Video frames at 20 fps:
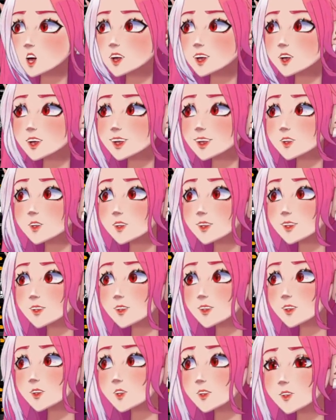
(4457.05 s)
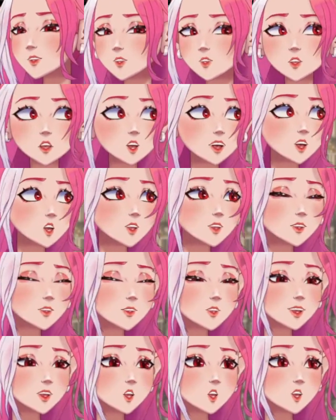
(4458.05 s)
in and see if anybody else is
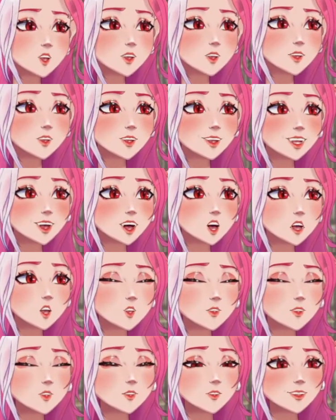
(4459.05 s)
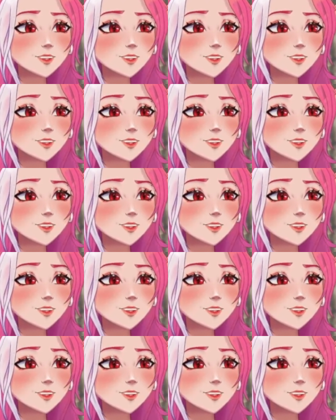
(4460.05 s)
there and hang out with them,